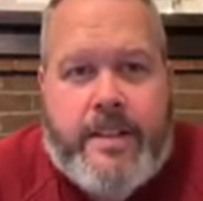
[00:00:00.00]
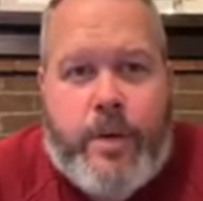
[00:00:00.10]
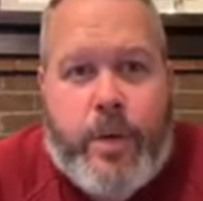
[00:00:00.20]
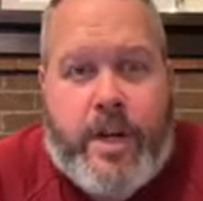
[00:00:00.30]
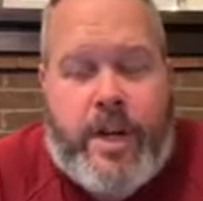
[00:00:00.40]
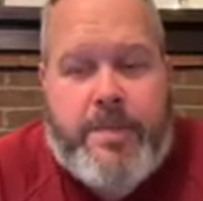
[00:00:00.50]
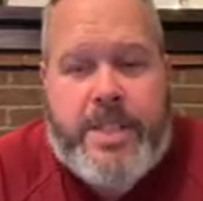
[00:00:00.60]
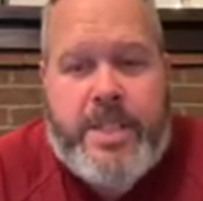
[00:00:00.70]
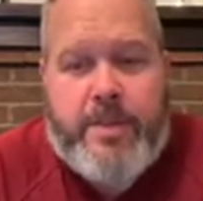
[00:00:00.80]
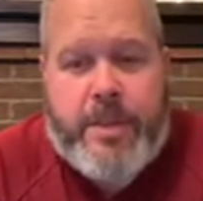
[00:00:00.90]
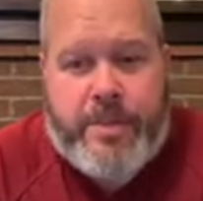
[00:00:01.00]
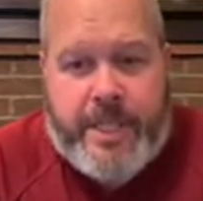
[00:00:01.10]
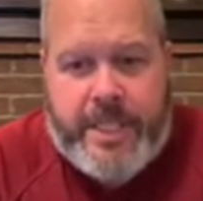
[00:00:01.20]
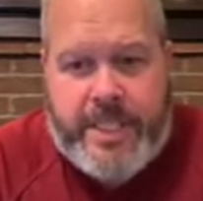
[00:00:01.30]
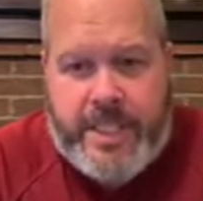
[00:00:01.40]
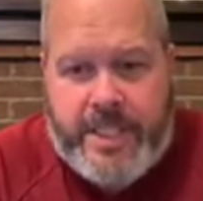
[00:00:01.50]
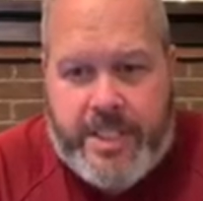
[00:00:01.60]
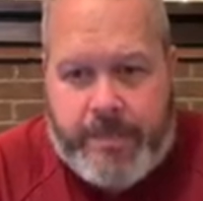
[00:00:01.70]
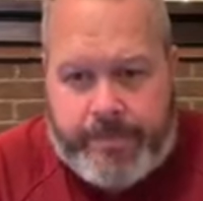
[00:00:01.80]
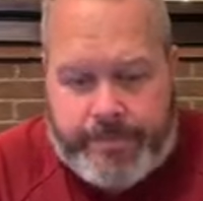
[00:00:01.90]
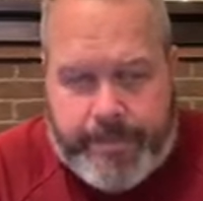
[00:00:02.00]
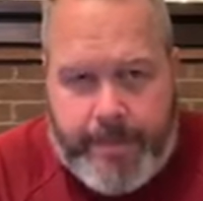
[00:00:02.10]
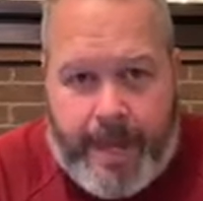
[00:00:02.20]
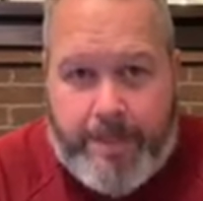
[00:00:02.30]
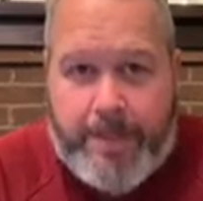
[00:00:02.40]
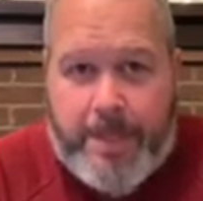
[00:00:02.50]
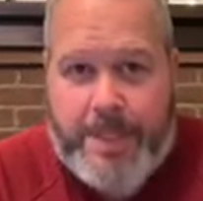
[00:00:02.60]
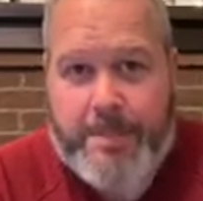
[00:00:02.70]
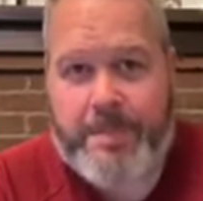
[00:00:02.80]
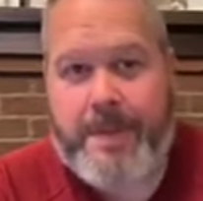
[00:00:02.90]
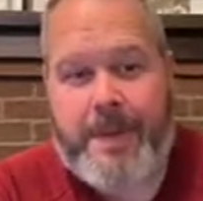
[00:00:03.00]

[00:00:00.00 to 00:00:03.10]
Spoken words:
Core competency number 3 is this, optimism.